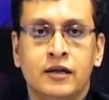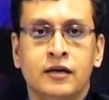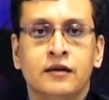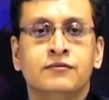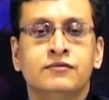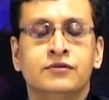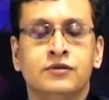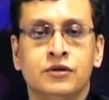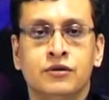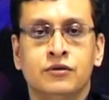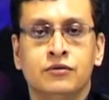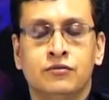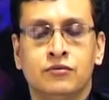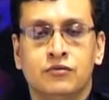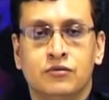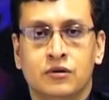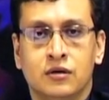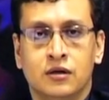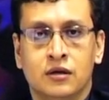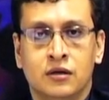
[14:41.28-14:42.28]
gives you
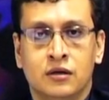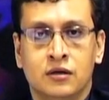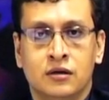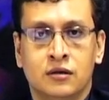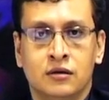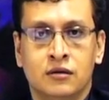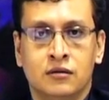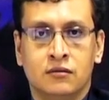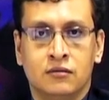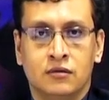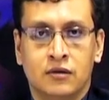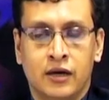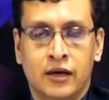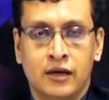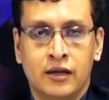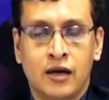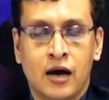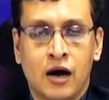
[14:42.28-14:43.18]
uh, at